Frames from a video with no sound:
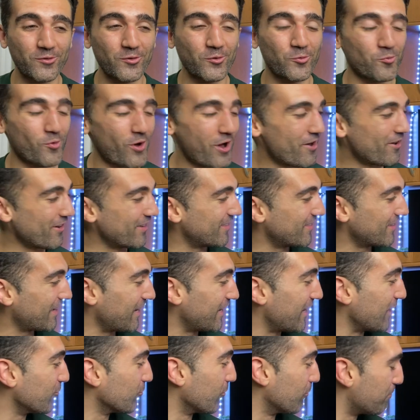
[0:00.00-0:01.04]
So while it's
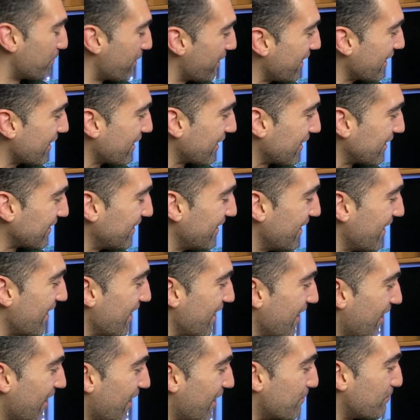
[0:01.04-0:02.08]
getting repaired,
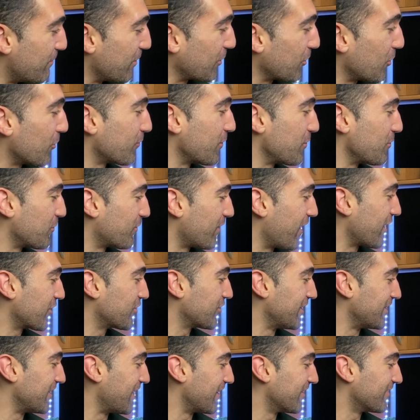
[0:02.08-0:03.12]
uh, my girlfriend was
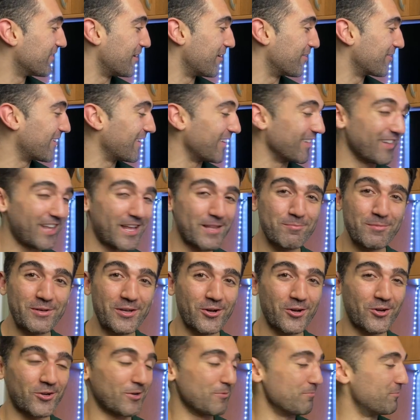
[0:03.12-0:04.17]
actually nice enough to lend me
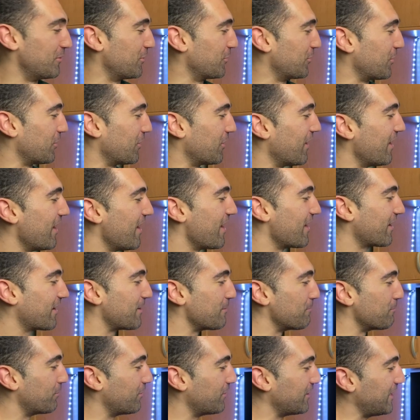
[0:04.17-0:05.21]
her computer,
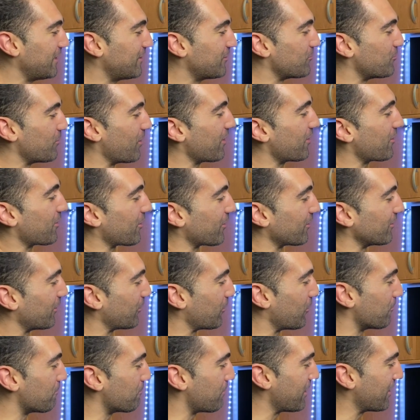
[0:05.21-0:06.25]
complete with her
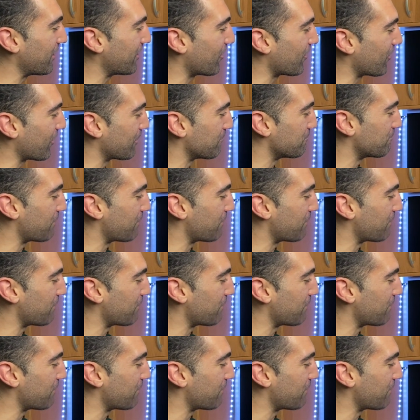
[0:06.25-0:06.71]
little pink heart